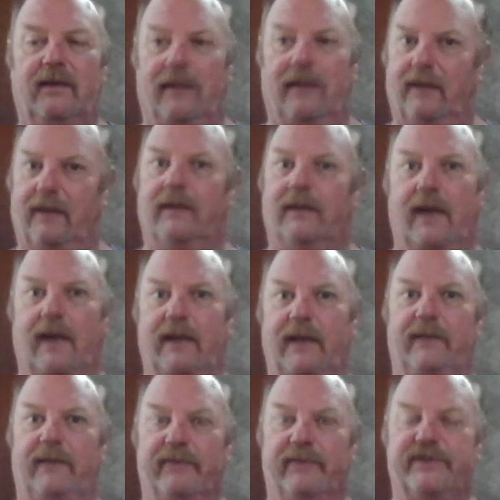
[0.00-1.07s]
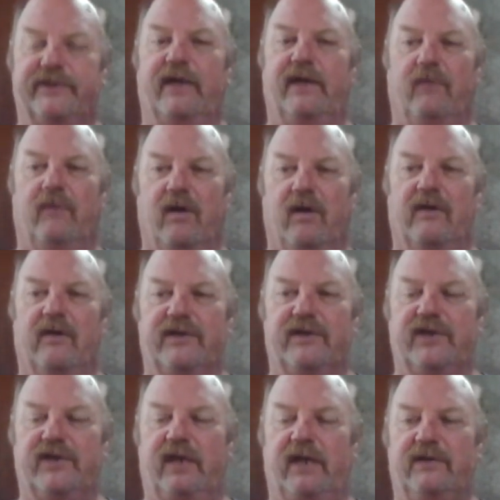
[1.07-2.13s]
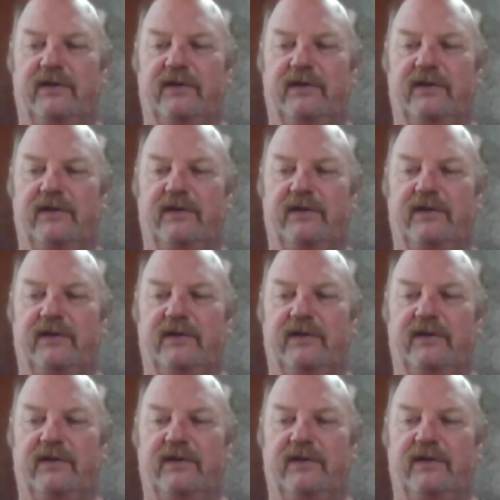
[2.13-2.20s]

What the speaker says: like a 90% water exchange,